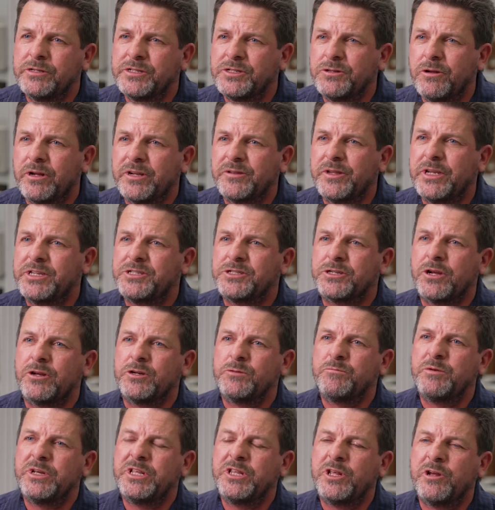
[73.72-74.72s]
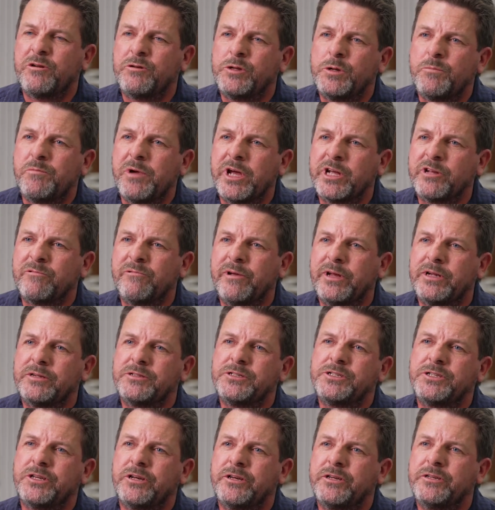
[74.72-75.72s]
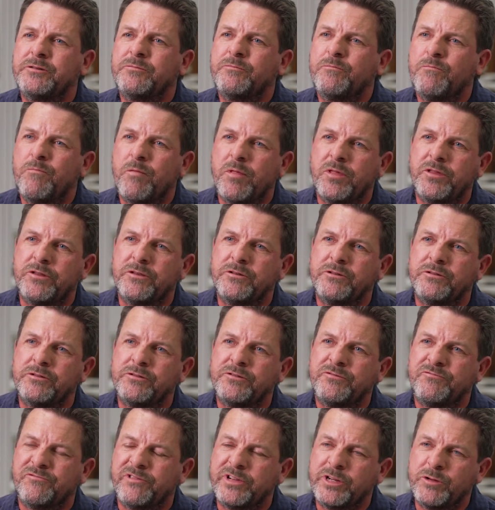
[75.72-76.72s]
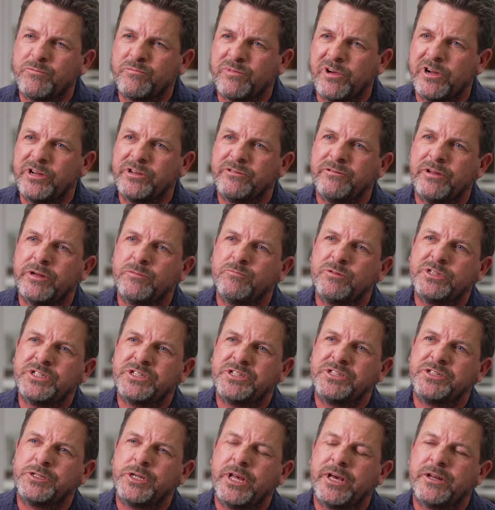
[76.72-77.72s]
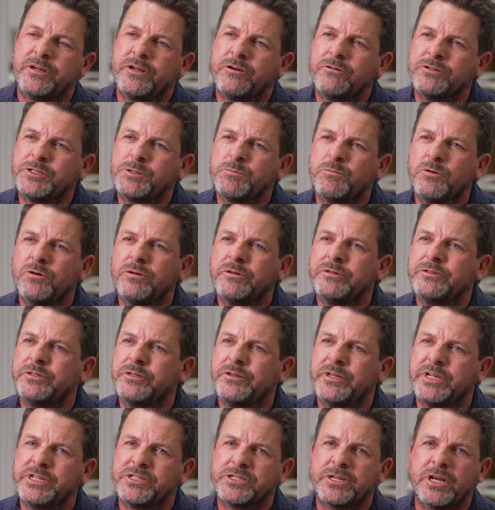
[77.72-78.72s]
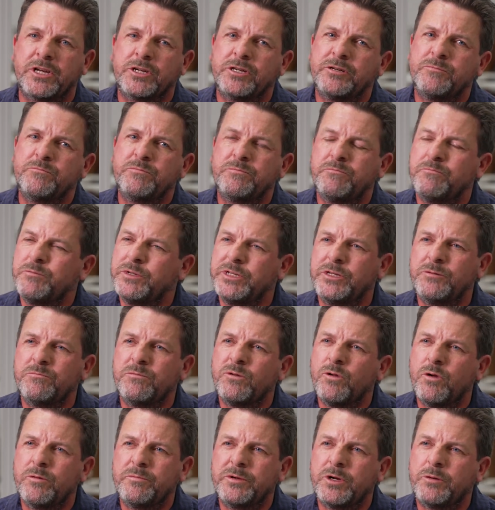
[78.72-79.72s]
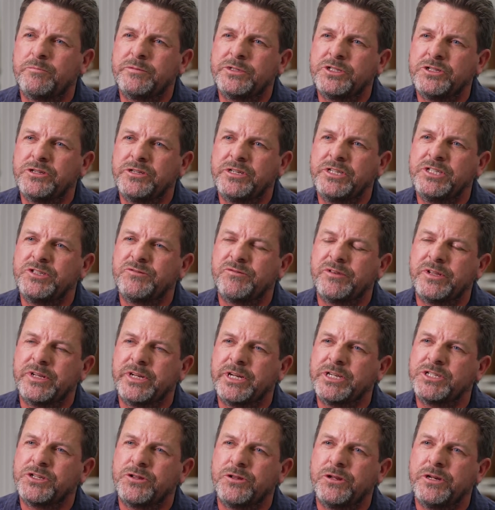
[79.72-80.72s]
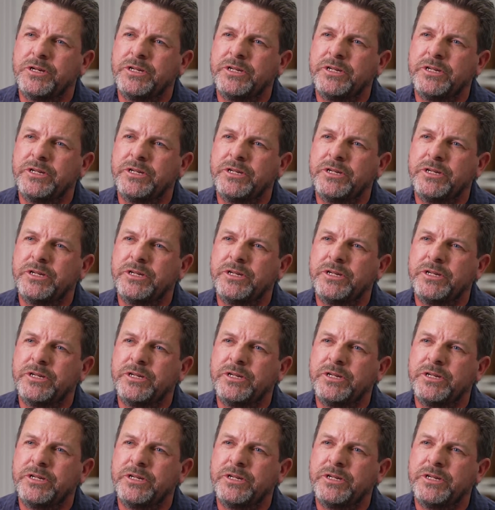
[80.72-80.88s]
It's like that's going to be there in the background. So the frigate program, which is out at Osborne, that's going to be employment opportunities for the next 30